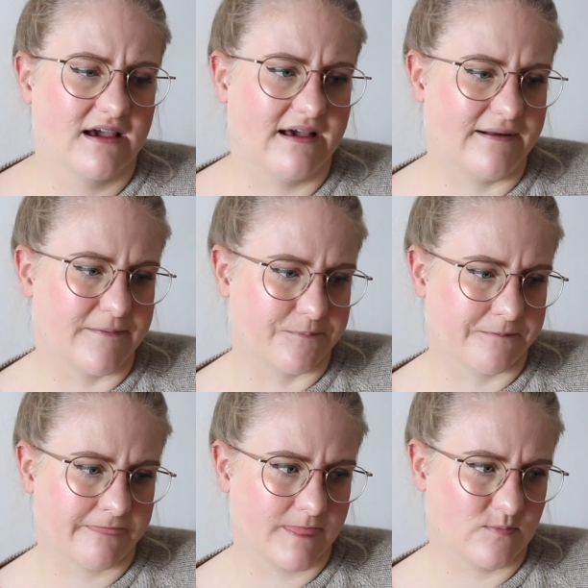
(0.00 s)

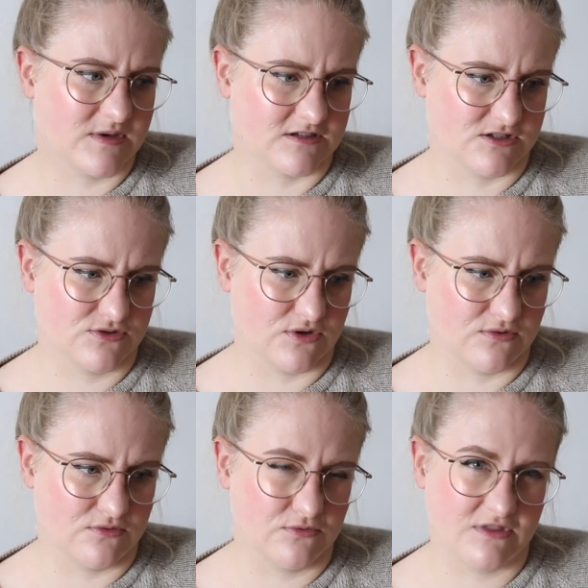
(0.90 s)
because you
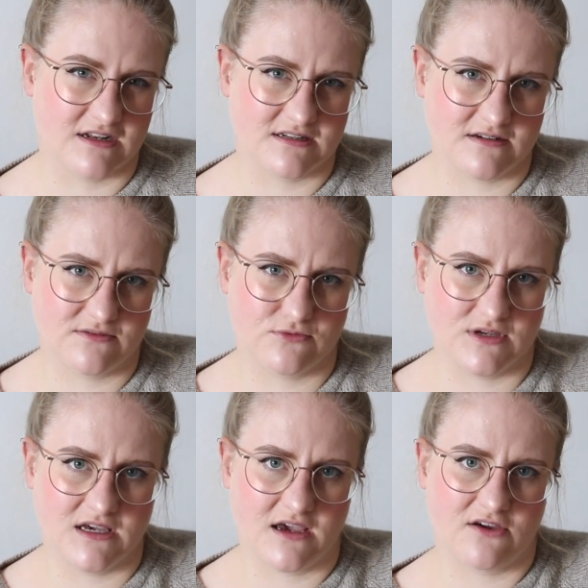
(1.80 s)
know that
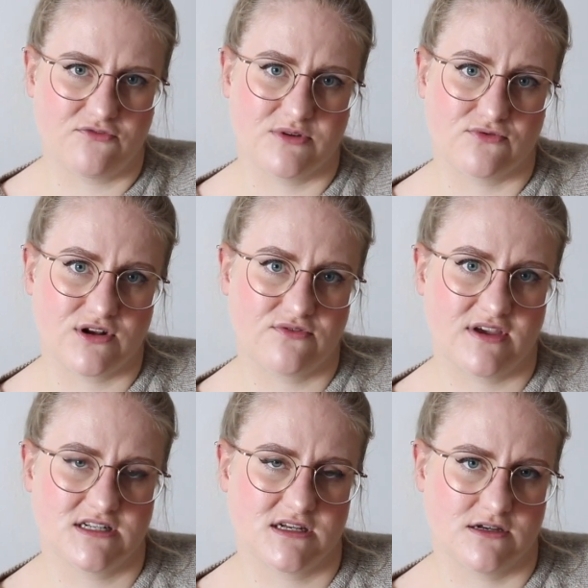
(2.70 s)
we have been
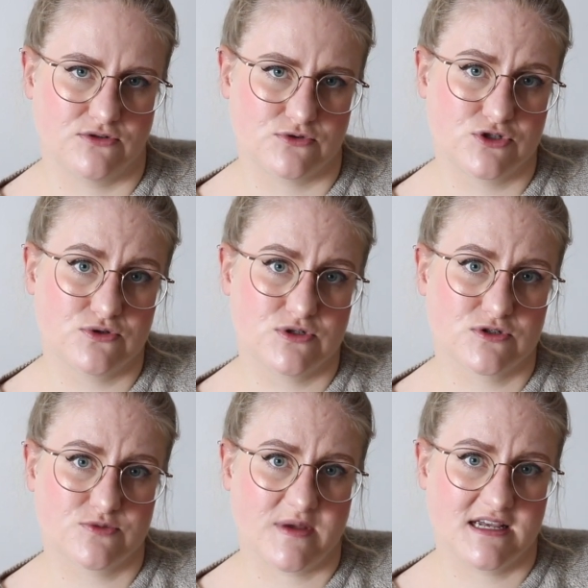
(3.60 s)
renovating a new
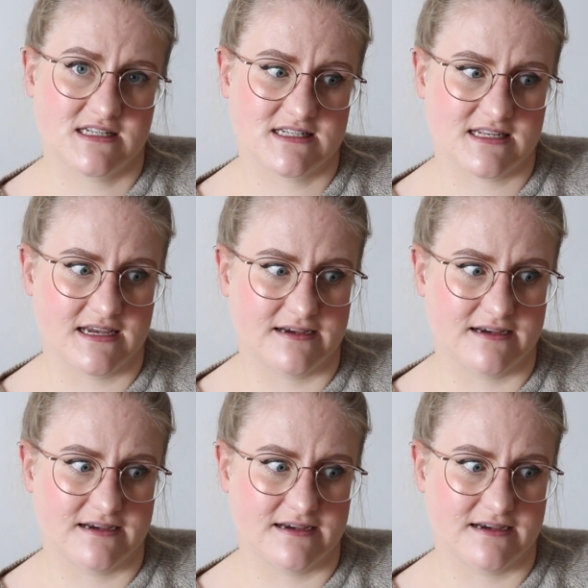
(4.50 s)
studio space